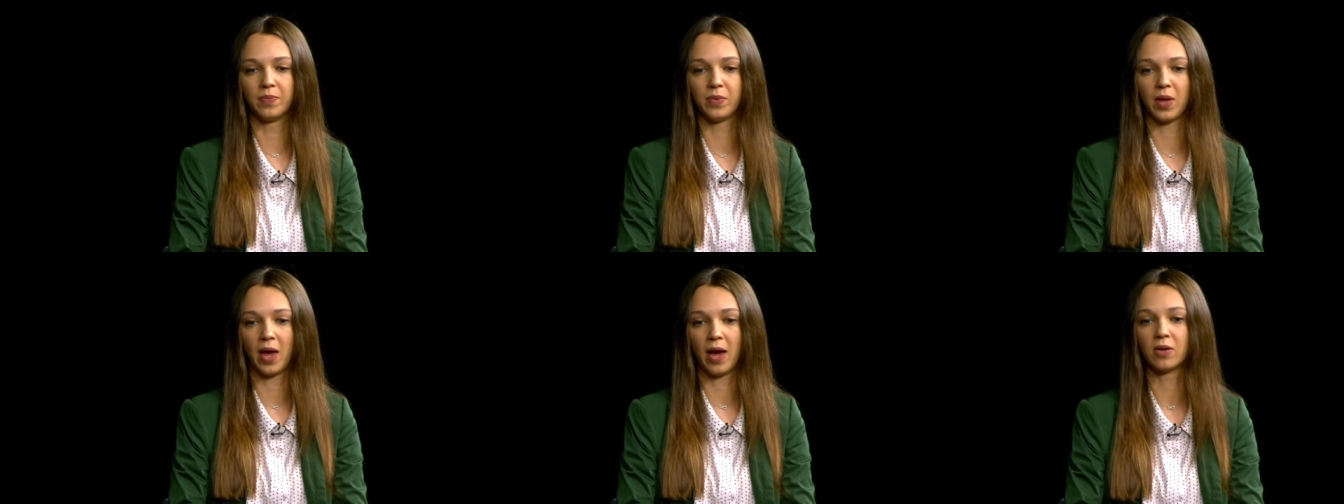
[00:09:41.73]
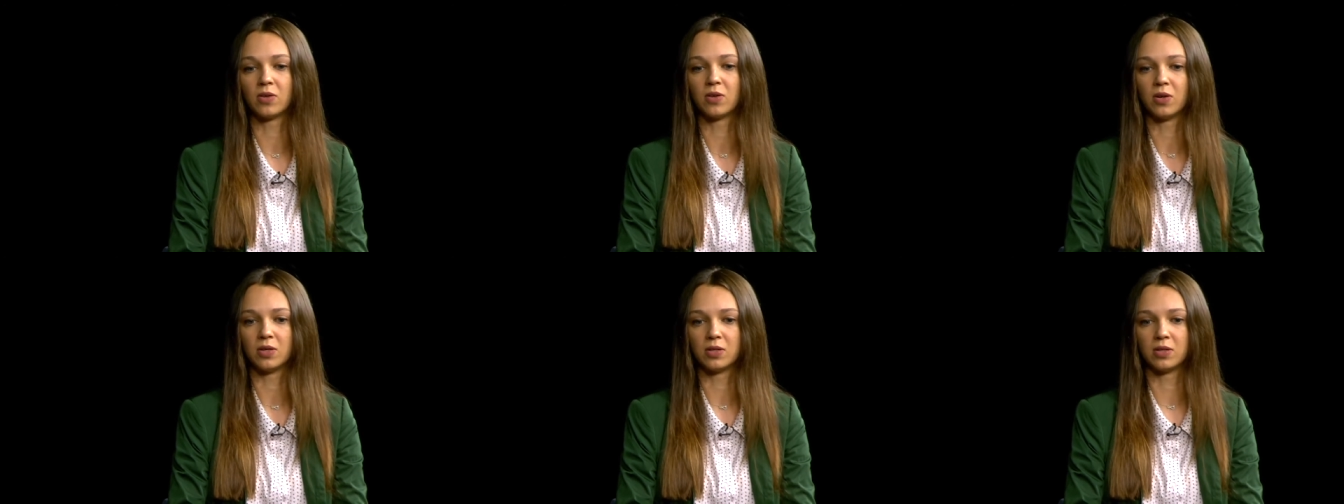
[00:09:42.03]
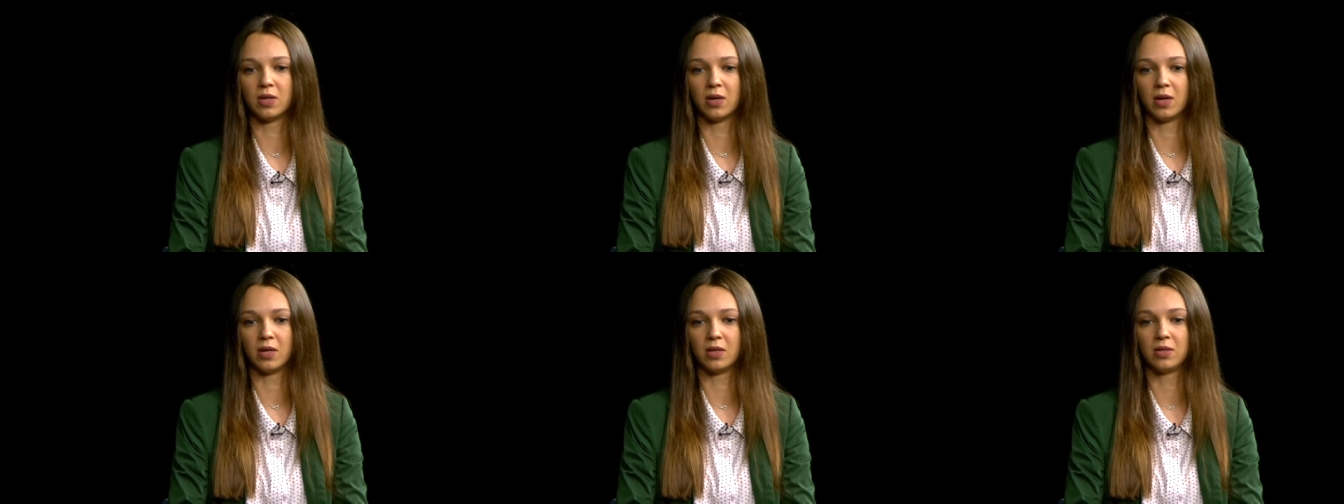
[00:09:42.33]
actors
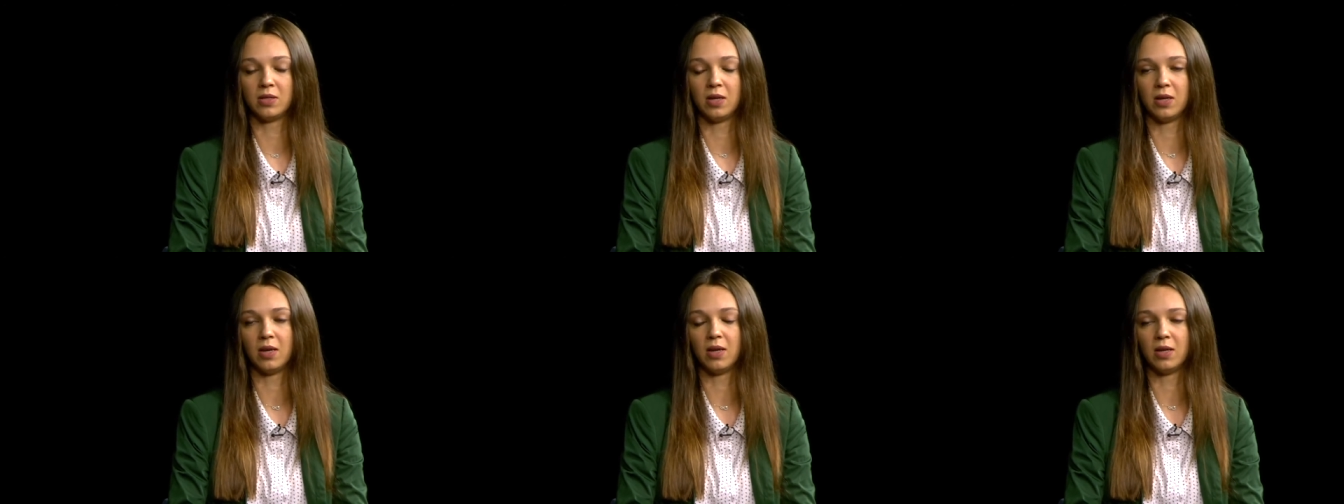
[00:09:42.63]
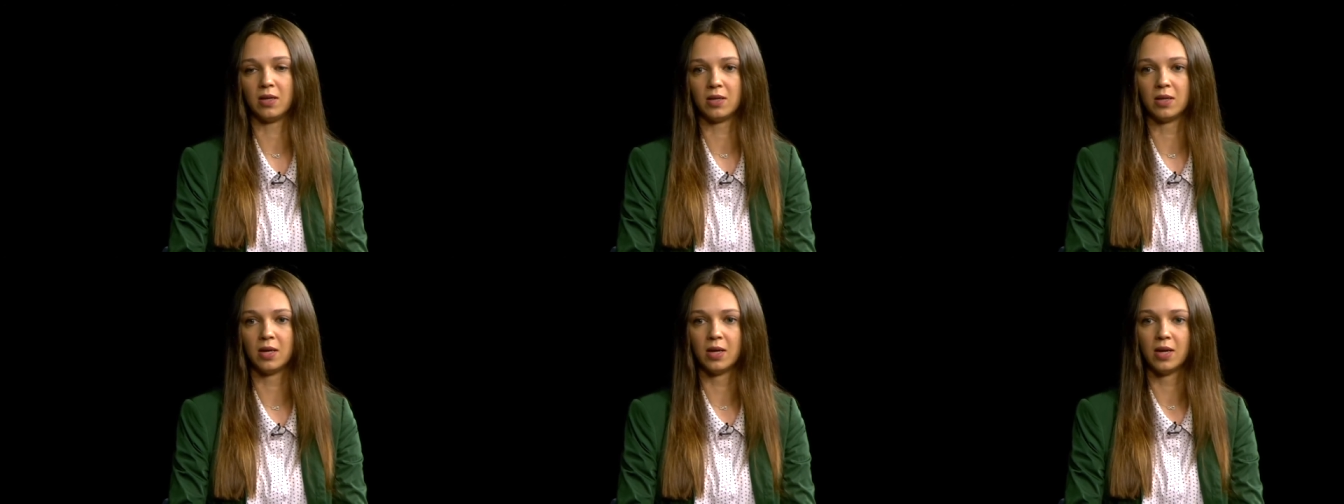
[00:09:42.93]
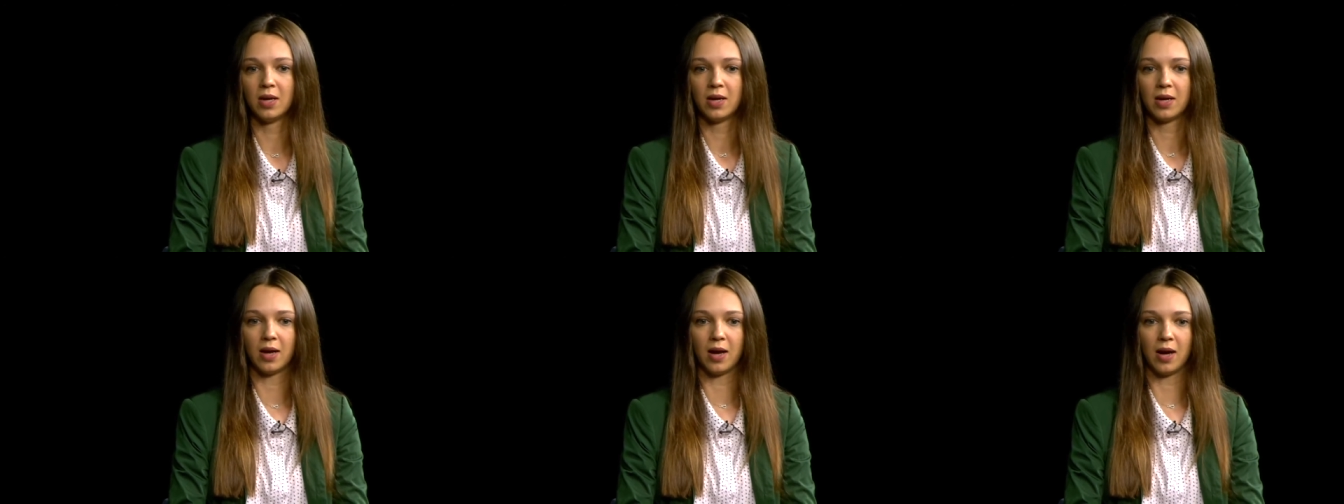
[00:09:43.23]
that are seeking
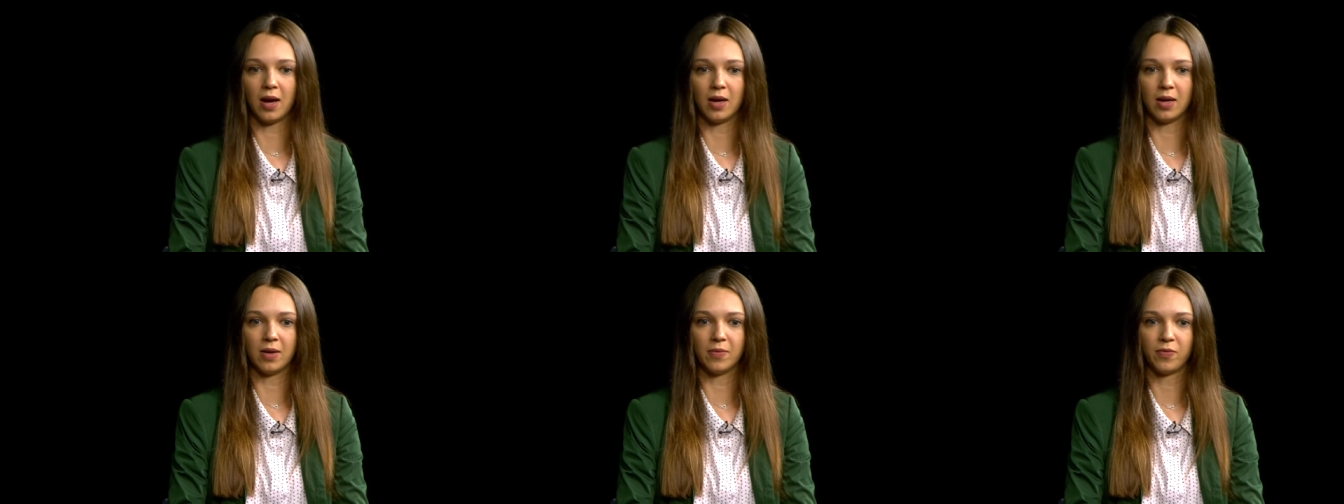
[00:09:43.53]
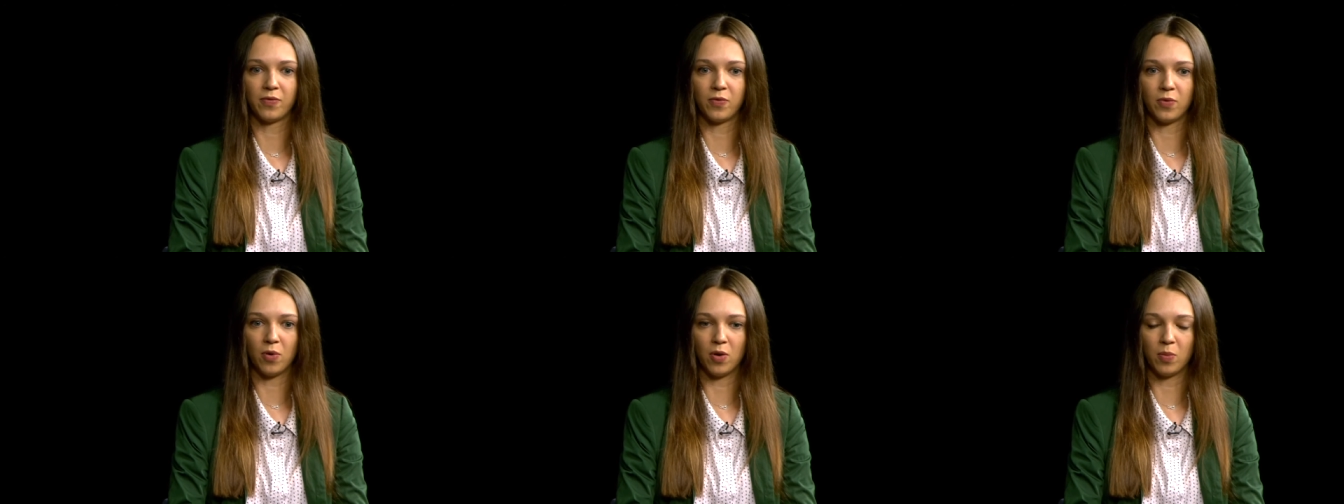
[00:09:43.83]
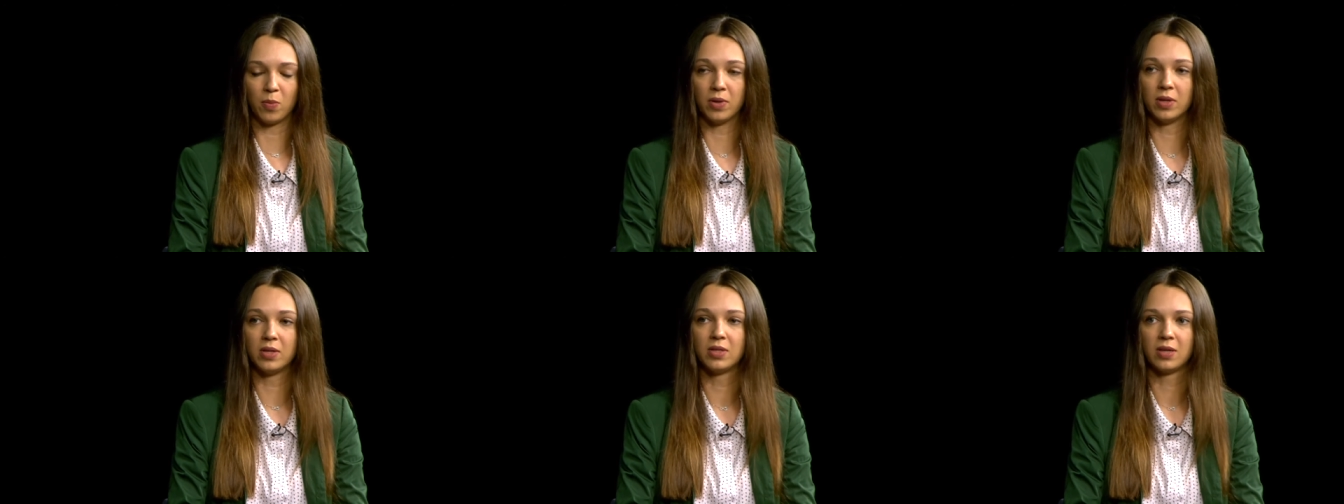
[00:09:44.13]
uh, for
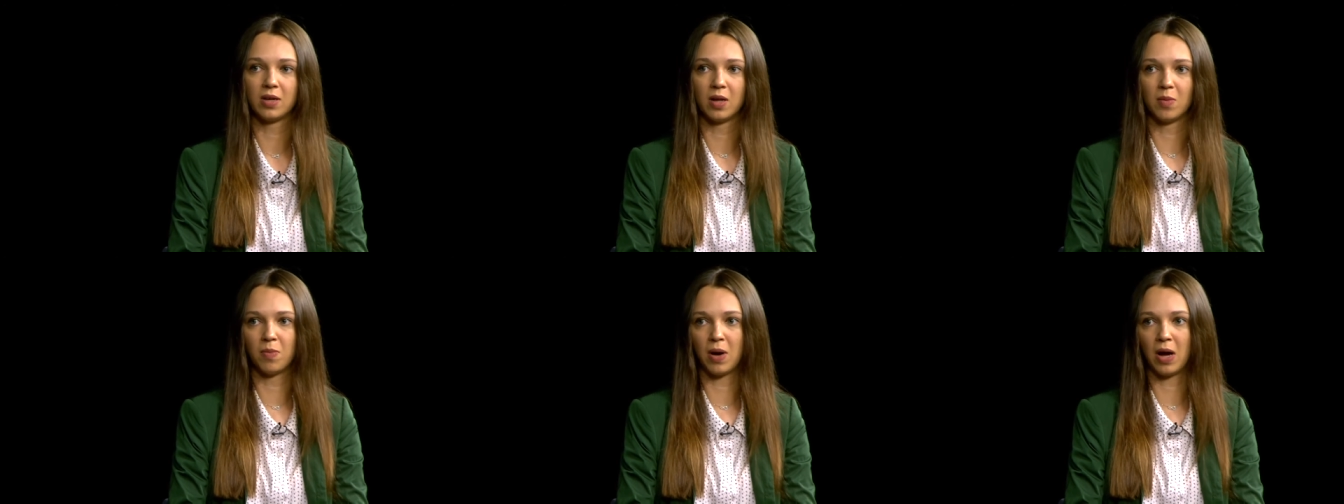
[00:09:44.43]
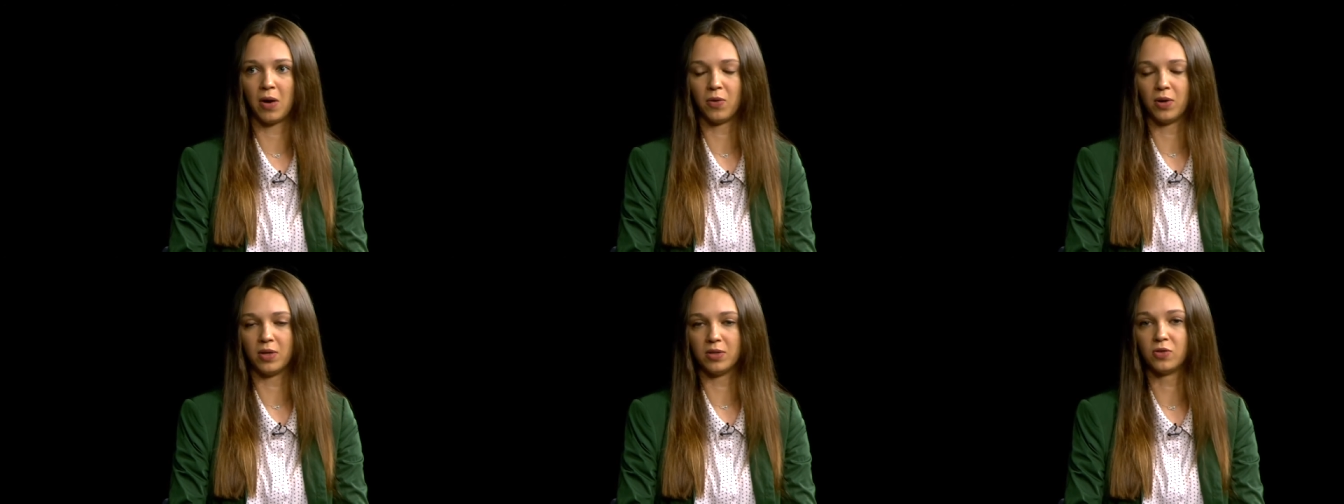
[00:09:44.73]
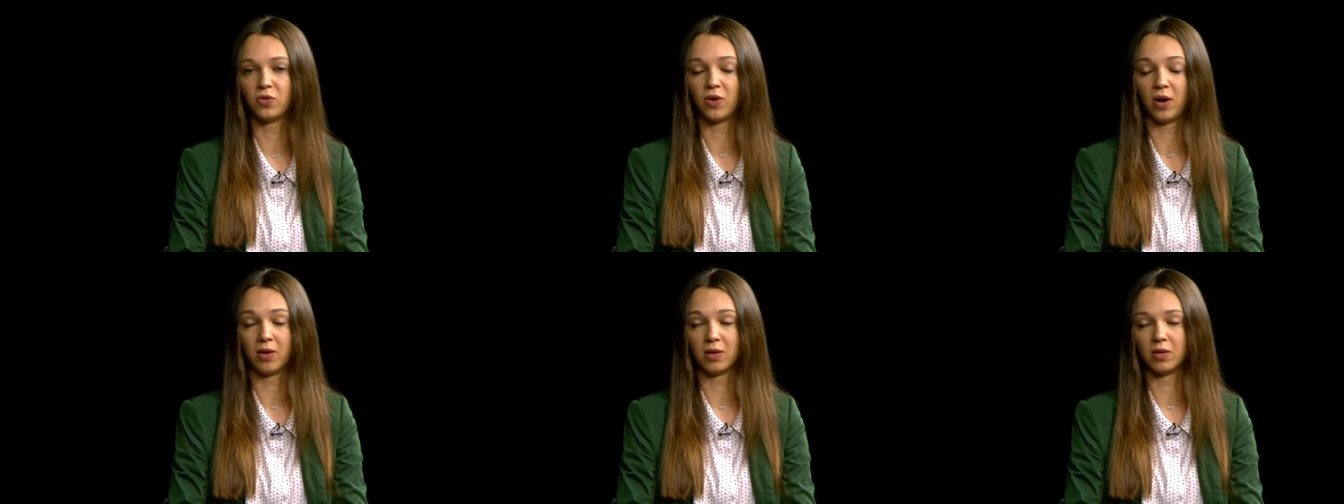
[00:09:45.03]
political power and
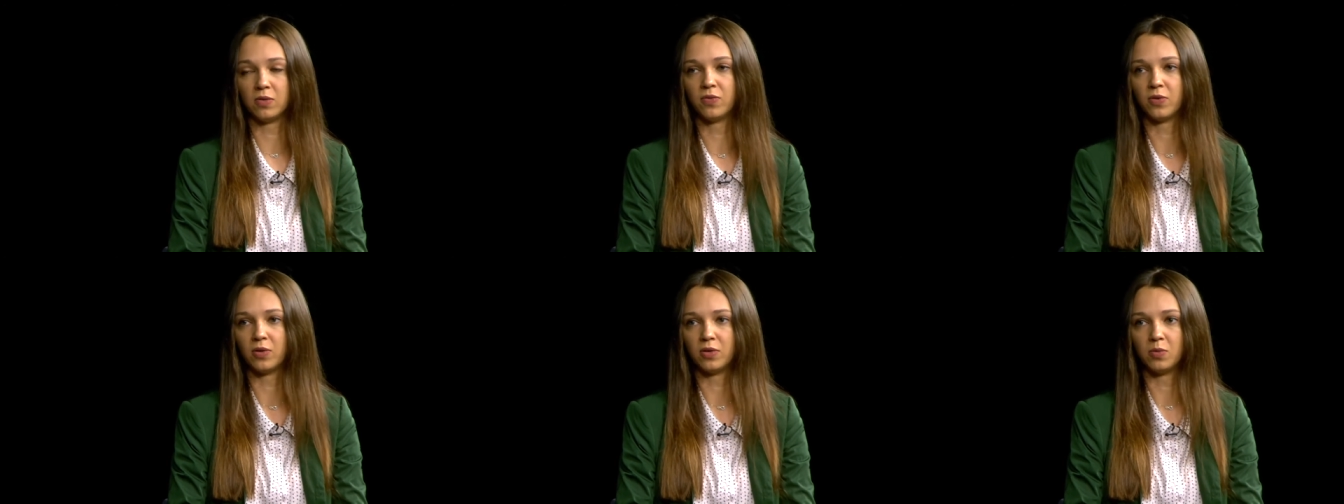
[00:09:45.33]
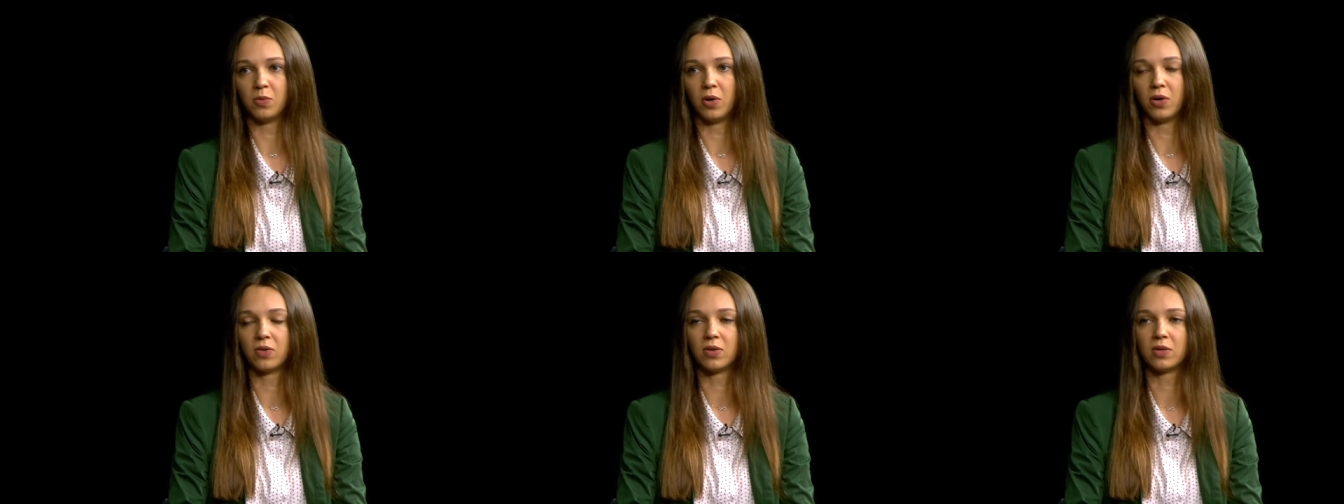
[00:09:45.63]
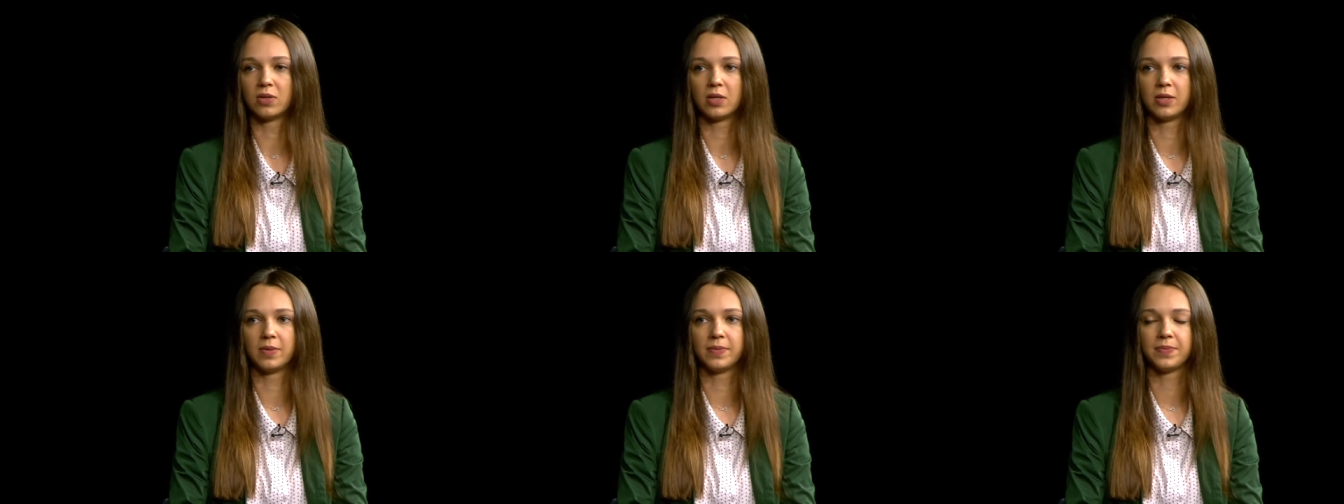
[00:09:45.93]
struggling for
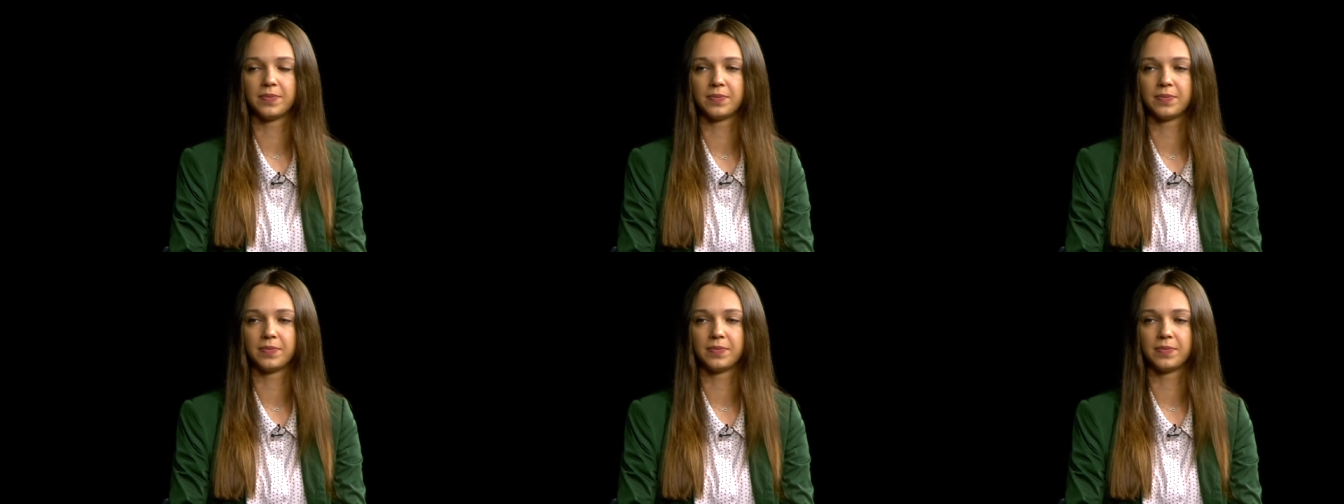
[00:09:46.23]
democracy.